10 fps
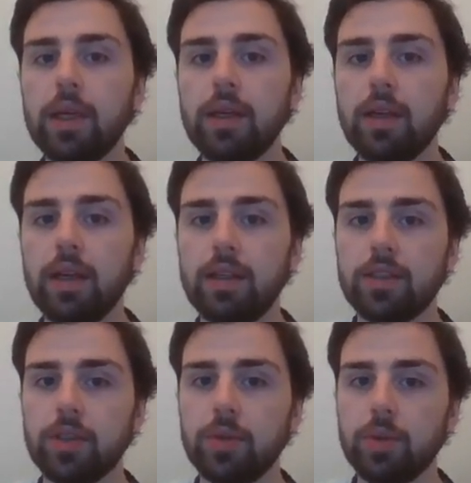
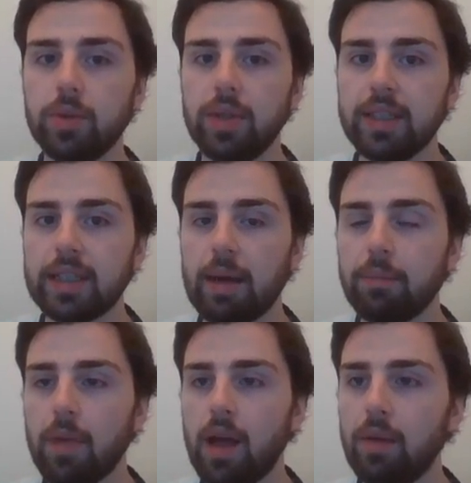into all these
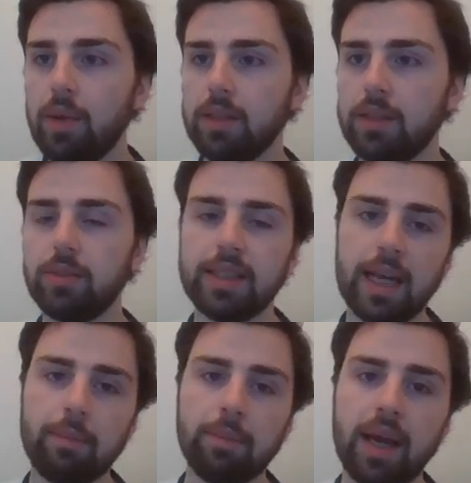
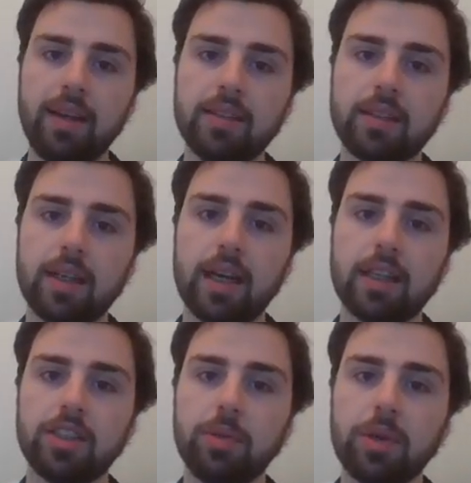campaigns, and
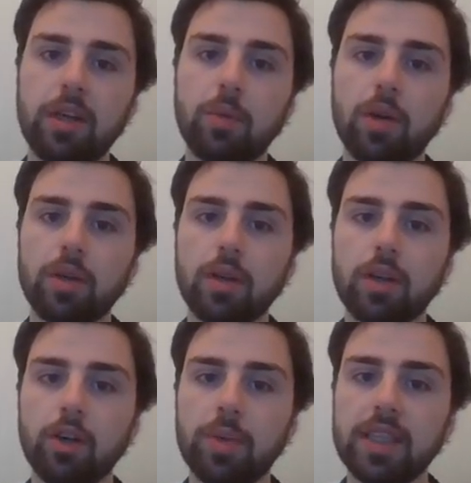actually we only want
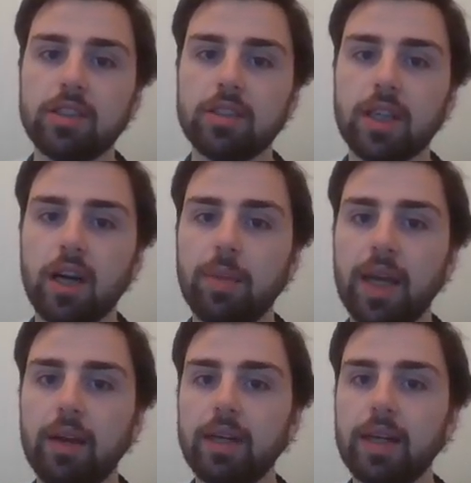companies to start
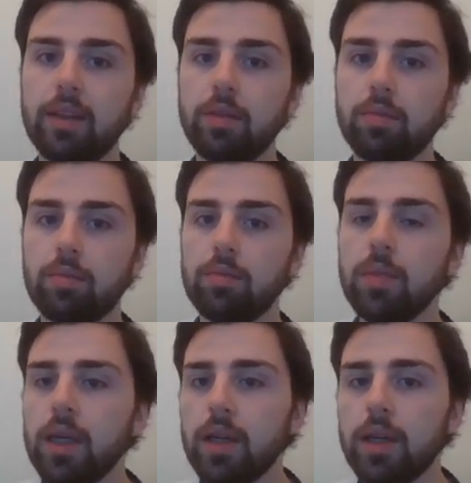appearing in
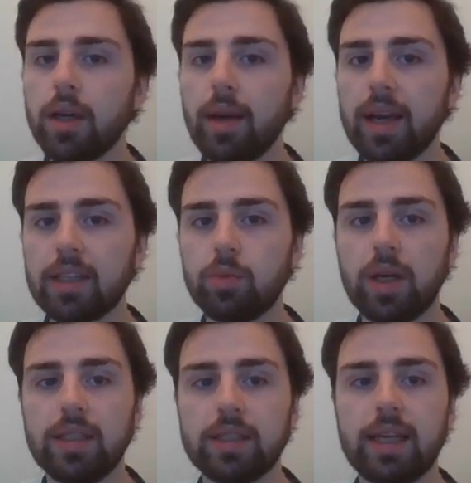X,
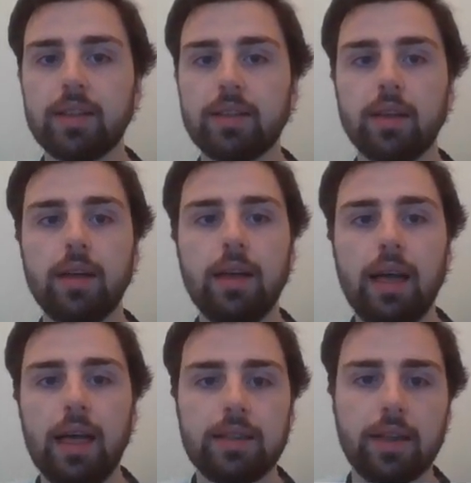Y, and Z.
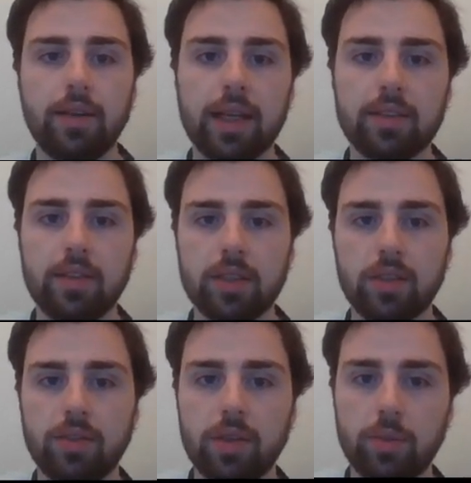So that's
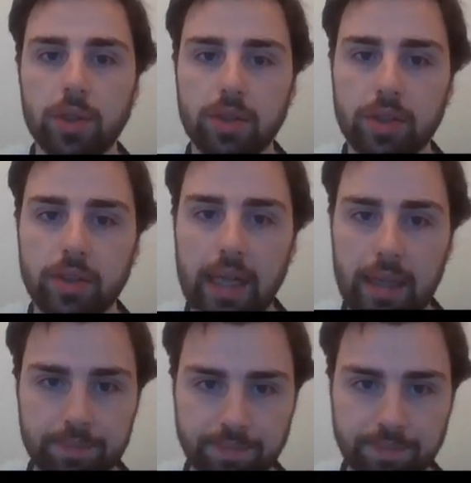sort of what you do there.